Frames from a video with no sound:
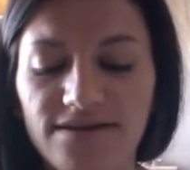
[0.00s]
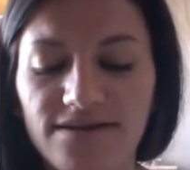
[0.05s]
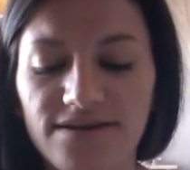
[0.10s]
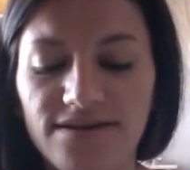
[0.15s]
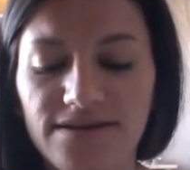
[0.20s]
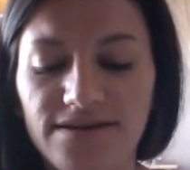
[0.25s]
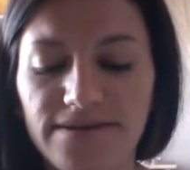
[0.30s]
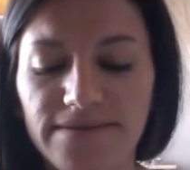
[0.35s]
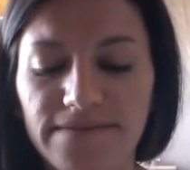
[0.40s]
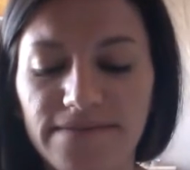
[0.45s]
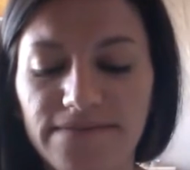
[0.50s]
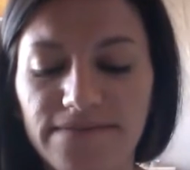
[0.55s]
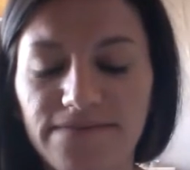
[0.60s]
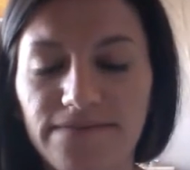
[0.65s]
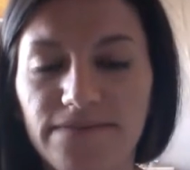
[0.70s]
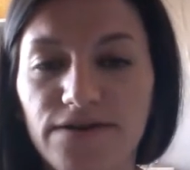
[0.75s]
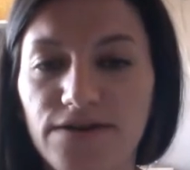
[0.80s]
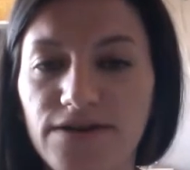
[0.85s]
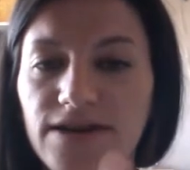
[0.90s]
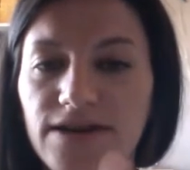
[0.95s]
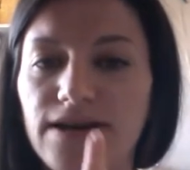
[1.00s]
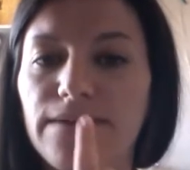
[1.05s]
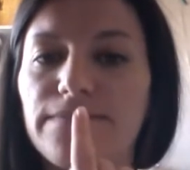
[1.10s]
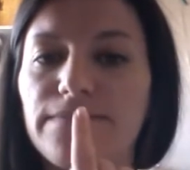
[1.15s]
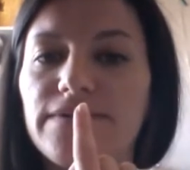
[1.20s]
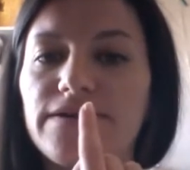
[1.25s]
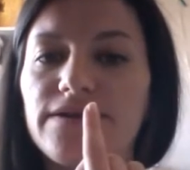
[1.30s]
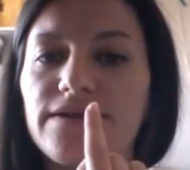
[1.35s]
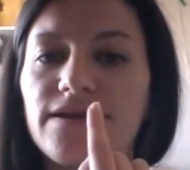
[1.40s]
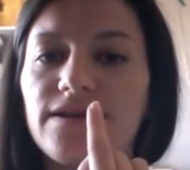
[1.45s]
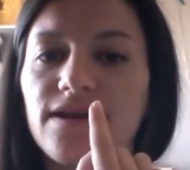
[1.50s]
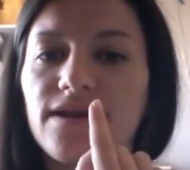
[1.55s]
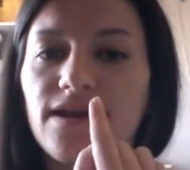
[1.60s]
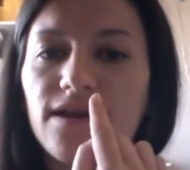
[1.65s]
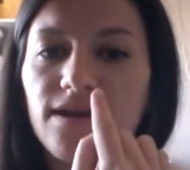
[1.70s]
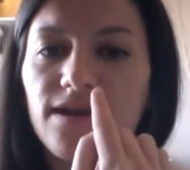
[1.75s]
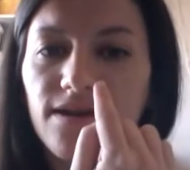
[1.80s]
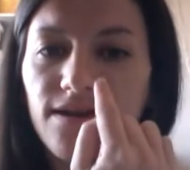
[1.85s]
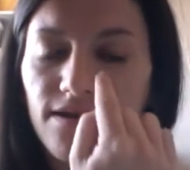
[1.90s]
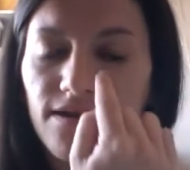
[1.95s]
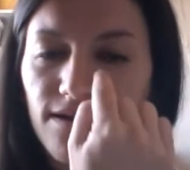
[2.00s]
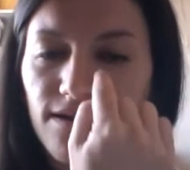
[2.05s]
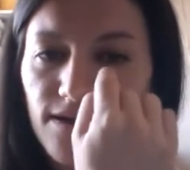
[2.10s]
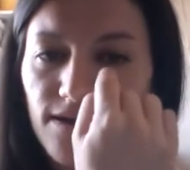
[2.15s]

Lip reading: they're gonna put in